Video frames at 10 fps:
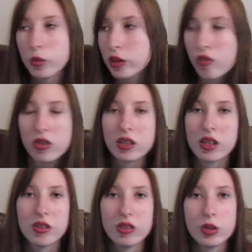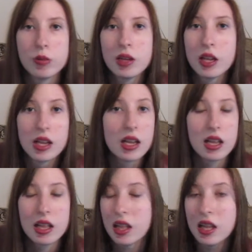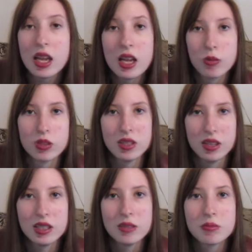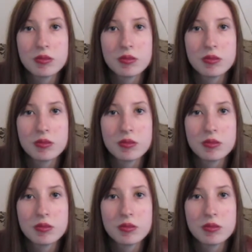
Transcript: way over in the living room. It was nothing.